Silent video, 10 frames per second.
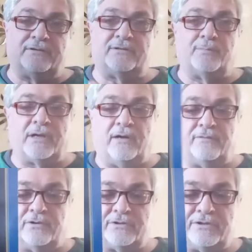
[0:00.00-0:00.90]
some
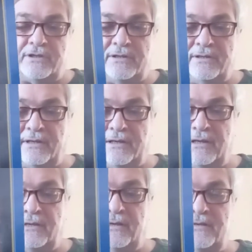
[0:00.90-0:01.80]
covers,
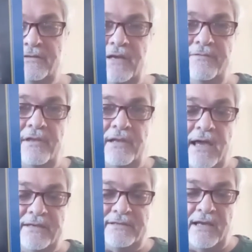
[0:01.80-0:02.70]
like Save the
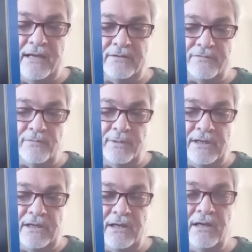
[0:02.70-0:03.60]
Last Dance for
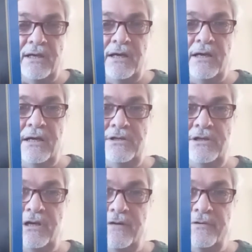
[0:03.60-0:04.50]
Me.
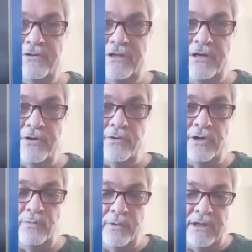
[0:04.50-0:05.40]
She covers
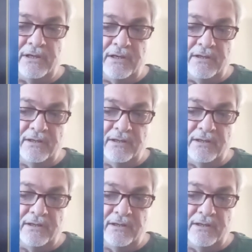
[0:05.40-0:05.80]
Hickory Wind,